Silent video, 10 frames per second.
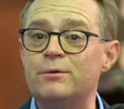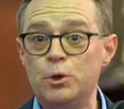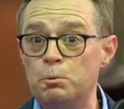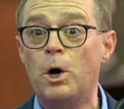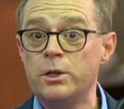If
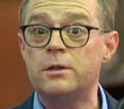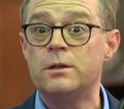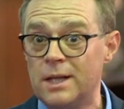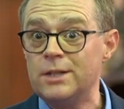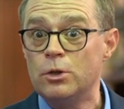you
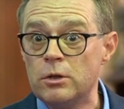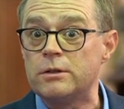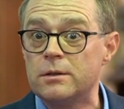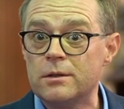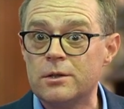want, then do
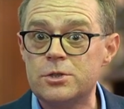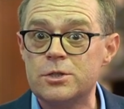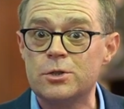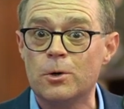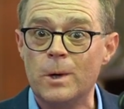it, because
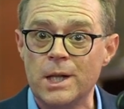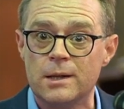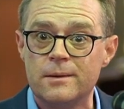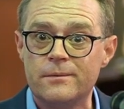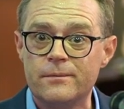it's your will.